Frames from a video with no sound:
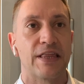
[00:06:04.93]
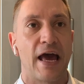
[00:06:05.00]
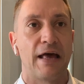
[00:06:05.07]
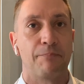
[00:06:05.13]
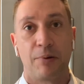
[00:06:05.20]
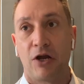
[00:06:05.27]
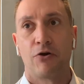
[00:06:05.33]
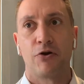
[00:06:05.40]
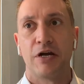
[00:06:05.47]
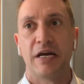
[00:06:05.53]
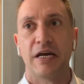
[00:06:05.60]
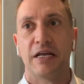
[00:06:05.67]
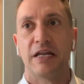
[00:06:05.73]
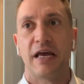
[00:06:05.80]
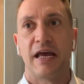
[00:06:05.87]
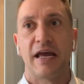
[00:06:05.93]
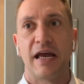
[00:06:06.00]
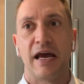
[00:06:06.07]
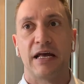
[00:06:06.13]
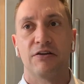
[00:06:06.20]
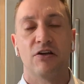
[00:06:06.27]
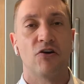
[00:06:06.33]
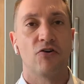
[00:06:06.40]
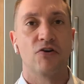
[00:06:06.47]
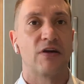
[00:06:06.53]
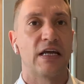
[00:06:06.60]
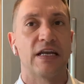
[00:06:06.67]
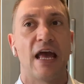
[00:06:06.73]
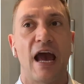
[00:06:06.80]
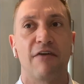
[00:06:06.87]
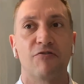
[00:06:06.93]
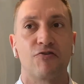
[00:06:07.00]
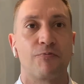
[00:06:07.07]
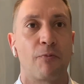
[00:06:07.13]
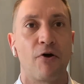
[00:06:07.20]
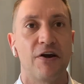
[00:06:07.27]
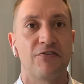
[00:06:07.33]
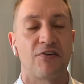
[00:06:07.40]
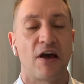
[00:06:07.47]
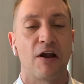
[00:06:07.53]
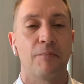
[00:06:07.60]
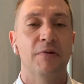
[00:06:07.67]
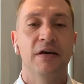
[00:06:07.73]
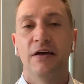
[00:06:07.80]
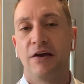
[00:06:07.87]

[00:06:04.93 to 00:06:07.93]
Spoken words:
that period and you get an average price on them?